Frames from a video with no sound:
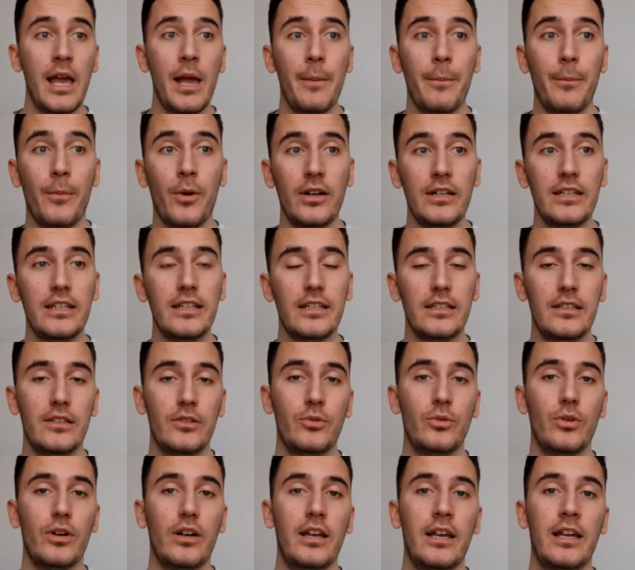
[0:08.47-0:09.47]
Monika
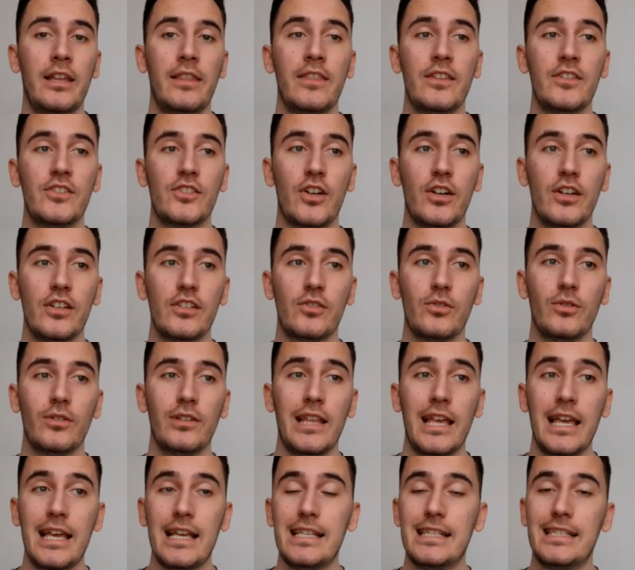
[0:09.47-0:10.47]
Liu, and the song is
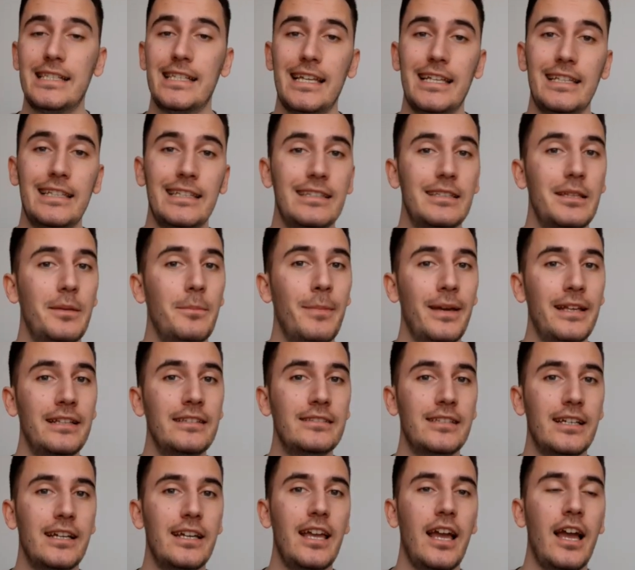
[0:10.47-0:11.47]
called
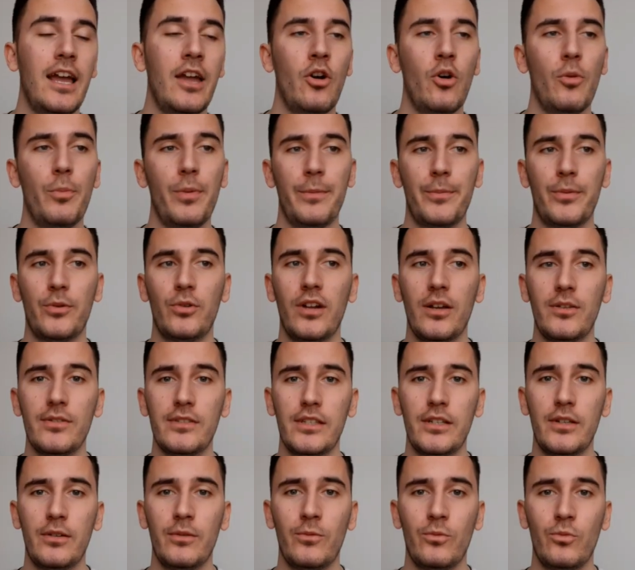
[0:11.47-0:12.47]
Sentimentai. I hope I pronounced
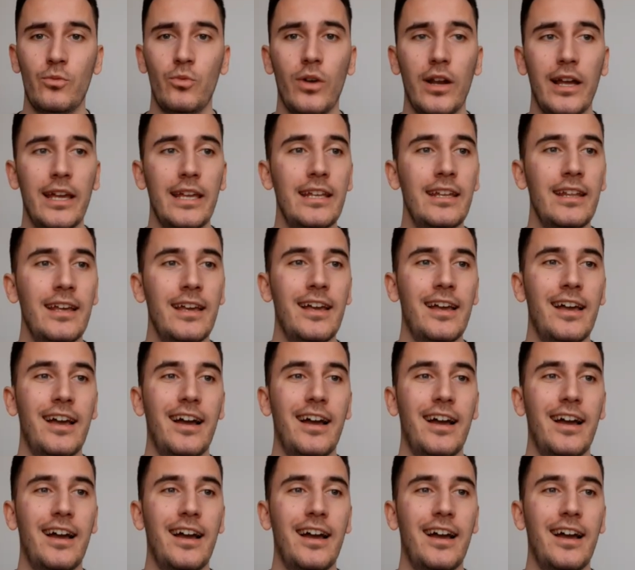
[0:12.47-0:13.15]
it right.